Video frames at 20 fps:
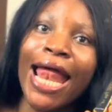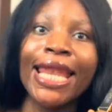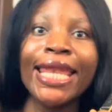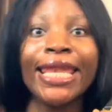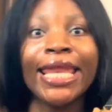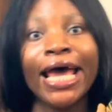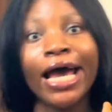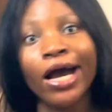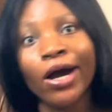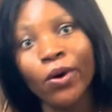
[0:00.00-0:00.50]

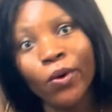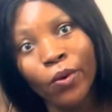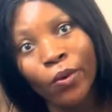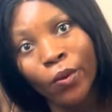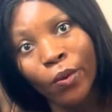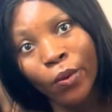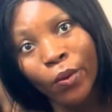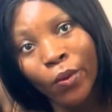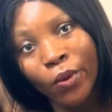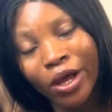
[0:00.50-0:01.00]

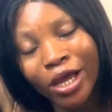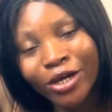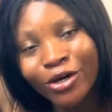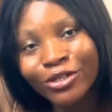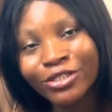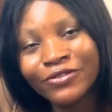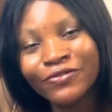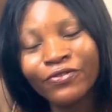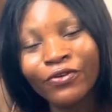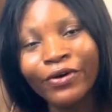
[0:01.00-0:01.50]
Now I
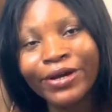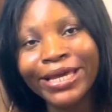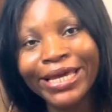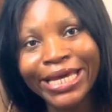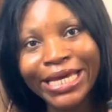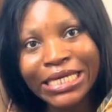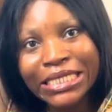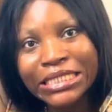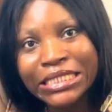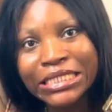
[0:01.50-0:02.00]
got it for
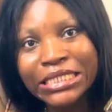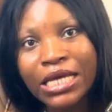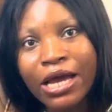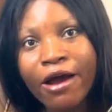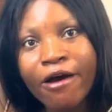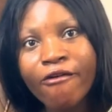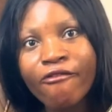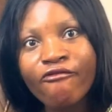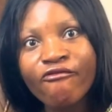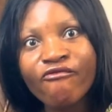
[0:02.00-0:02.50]

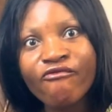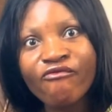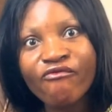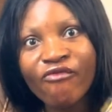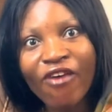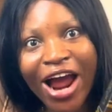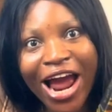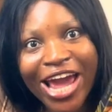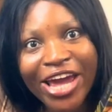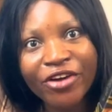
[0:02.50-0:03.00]

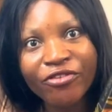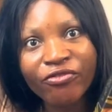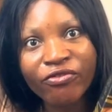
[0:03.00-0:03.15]
8,500.